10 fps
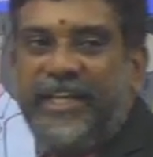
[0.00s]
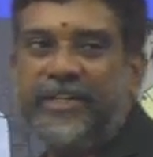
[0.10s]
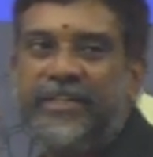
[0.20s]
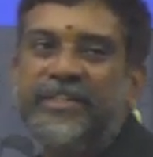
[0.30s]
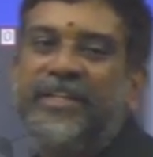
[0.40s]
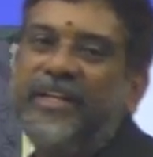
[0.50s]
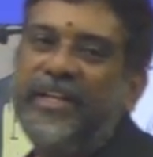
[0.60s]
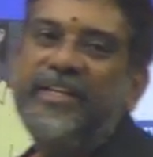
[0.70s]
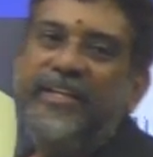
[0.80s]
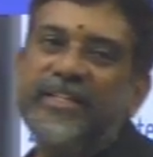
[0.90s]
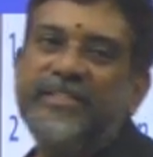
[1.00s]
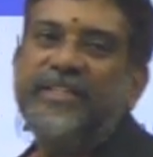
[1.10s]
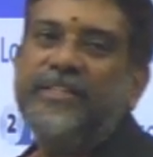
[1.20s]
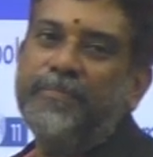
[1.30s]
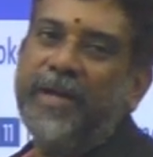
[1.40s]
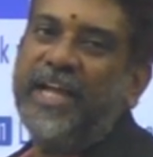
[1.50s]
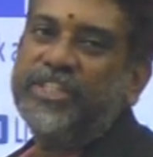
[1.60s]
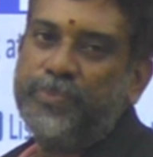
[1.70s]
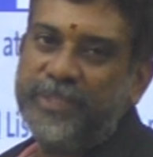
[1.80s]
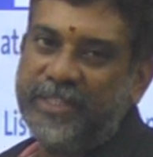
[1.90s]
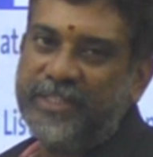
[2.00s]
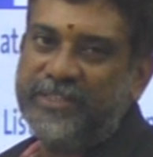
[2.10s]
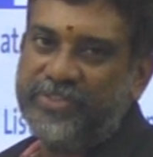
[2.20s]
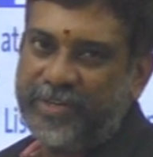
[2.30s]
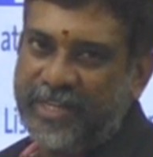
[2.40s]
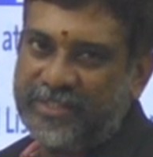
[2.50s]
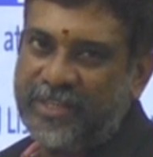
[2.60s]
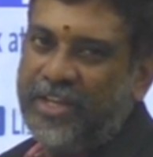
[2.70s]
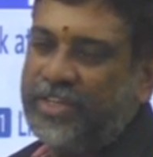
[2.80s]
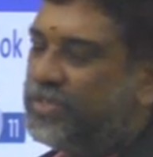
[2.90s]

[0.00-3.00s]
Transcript: here. It doesn't match with her dress.